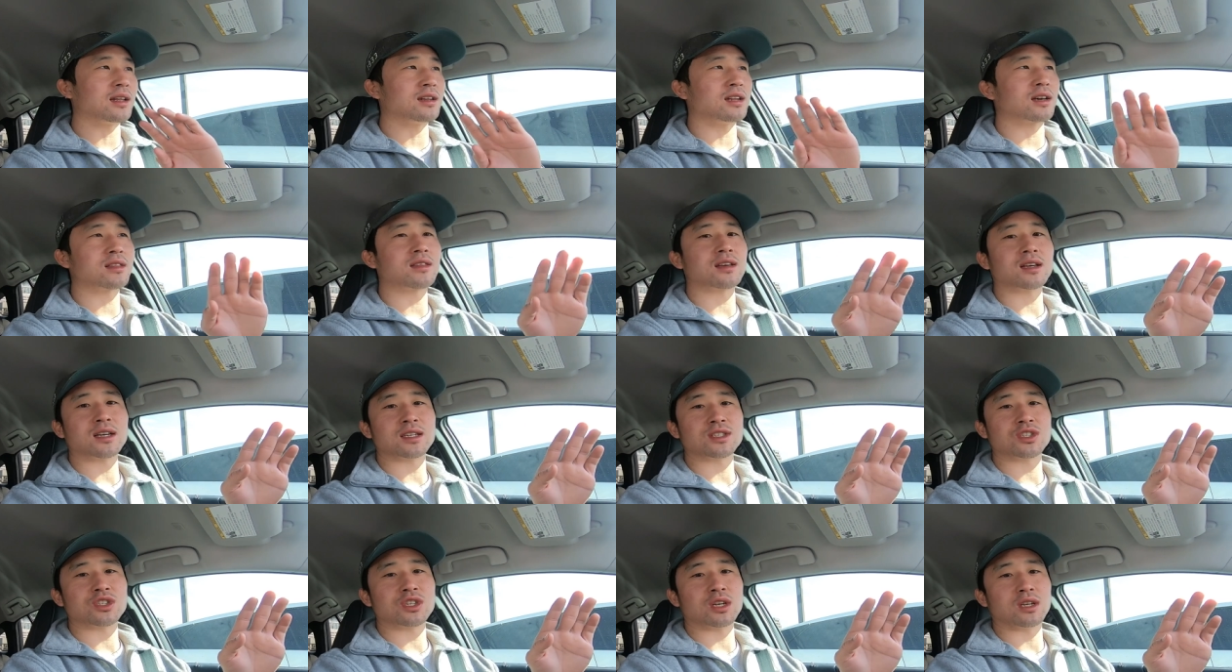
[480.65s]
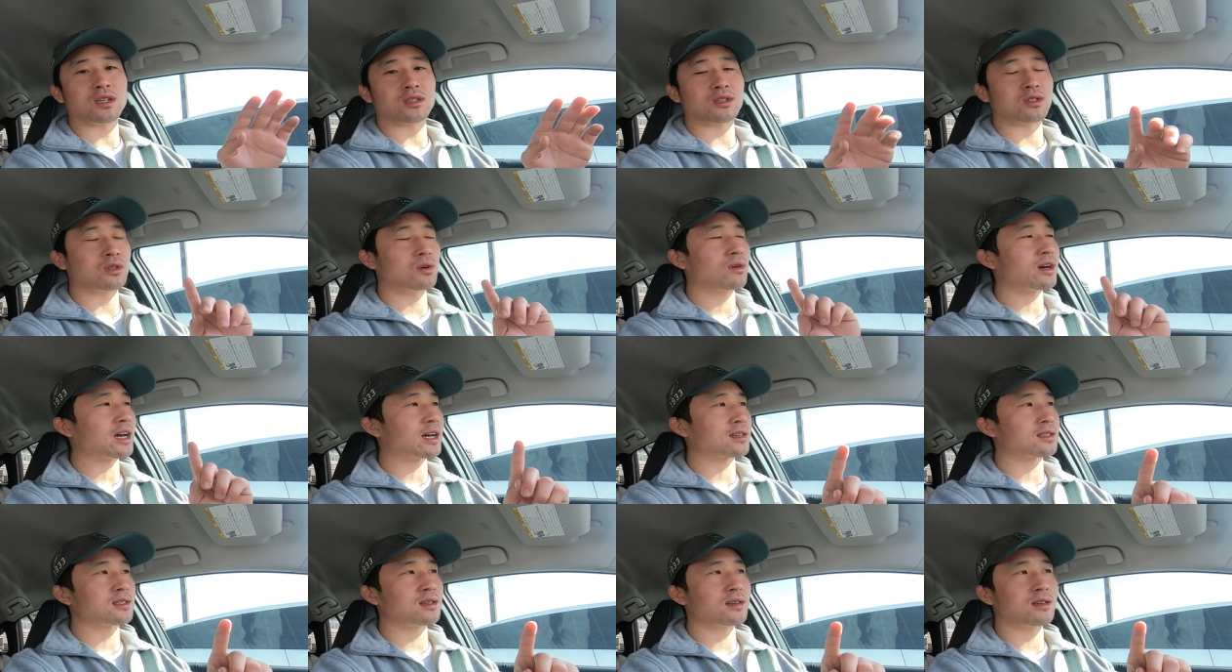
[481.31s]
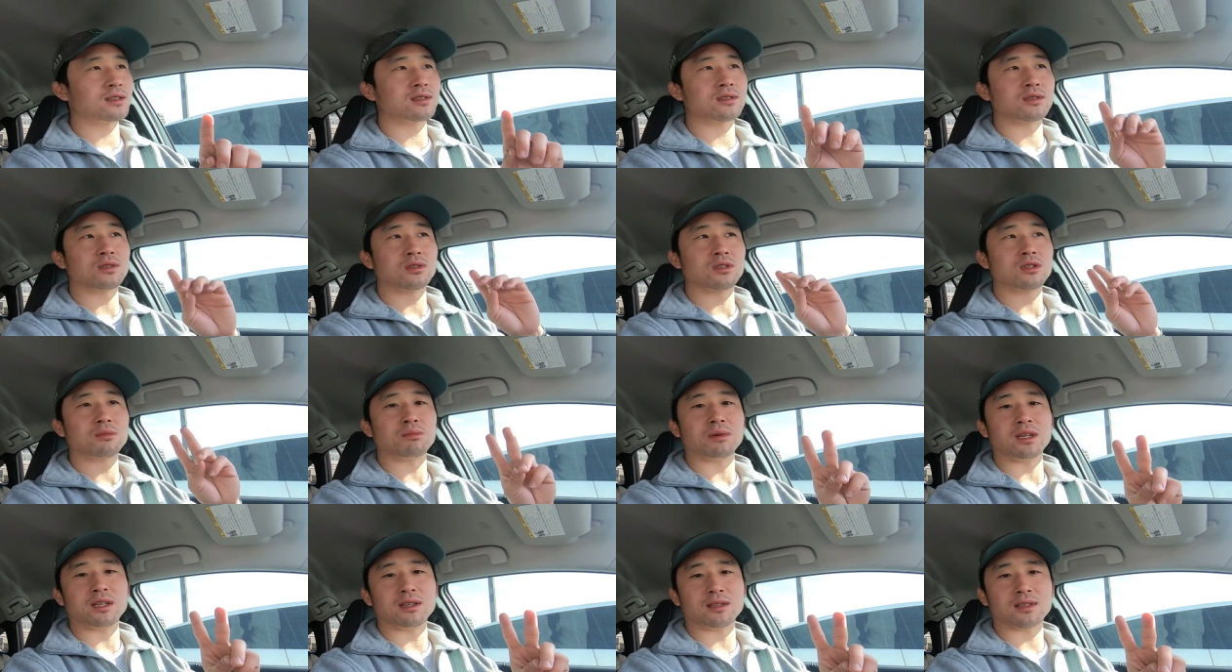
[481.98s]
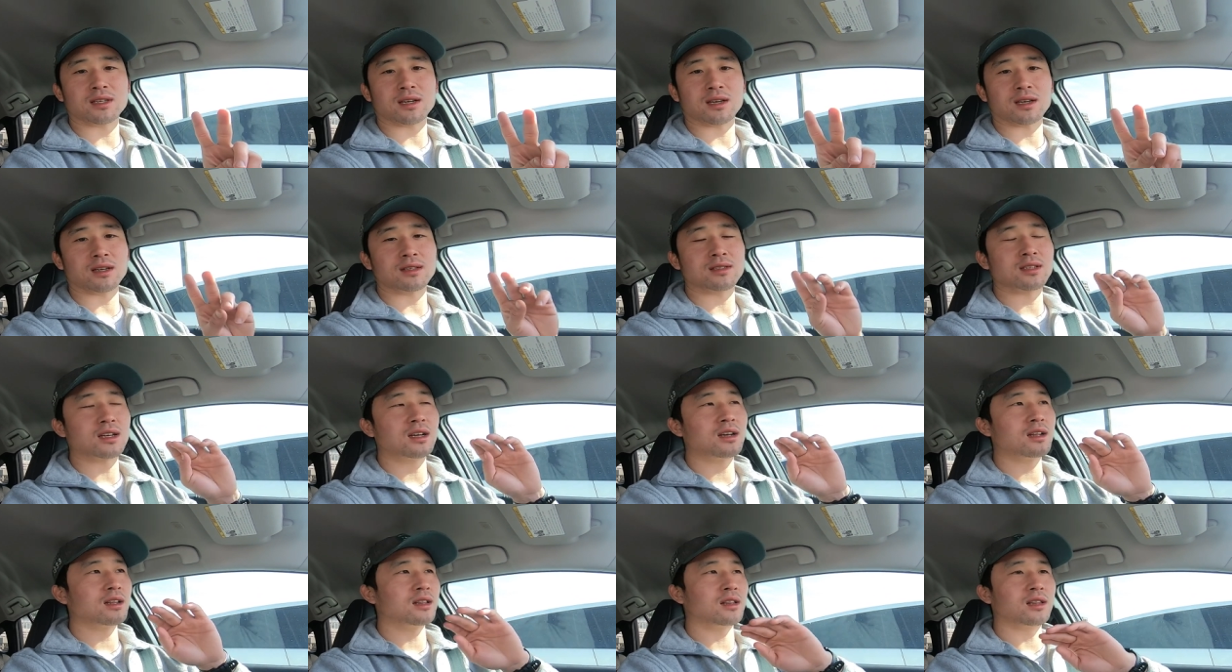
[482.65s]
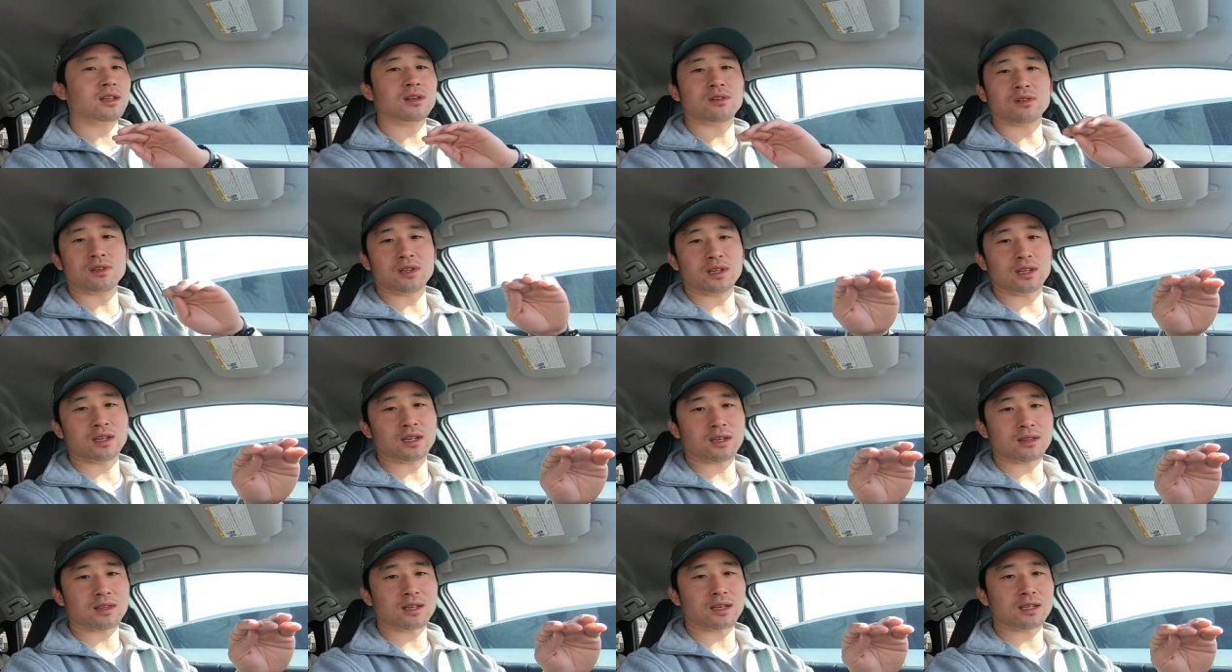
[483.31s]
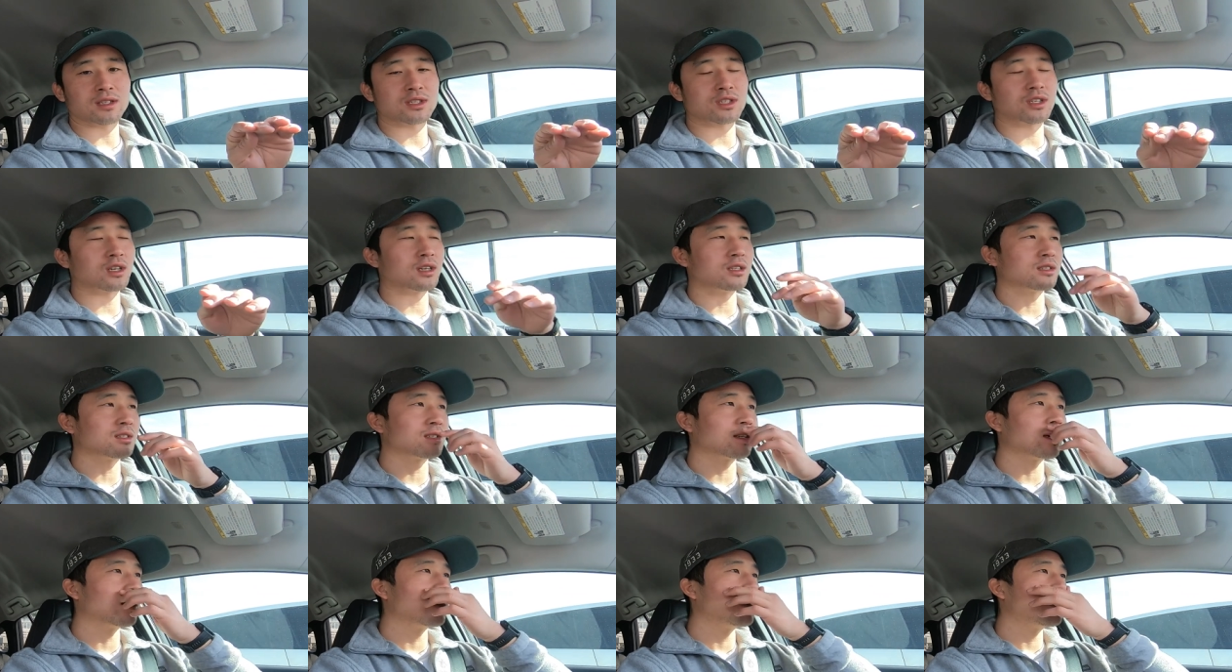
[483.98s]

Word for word: nothing has changed. No accidents, no speeding tickets. Literally nothing has changed.